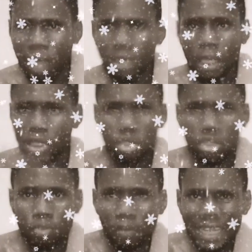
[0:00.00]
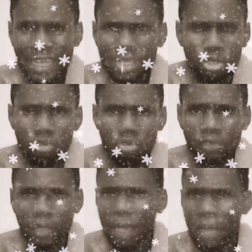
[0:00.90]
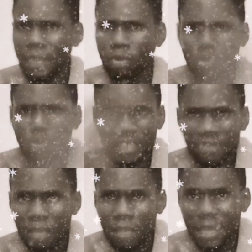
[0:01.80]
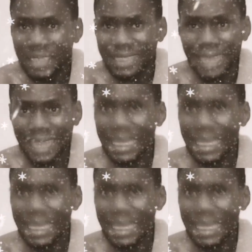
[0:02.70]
in providing tools for them that will give them head start,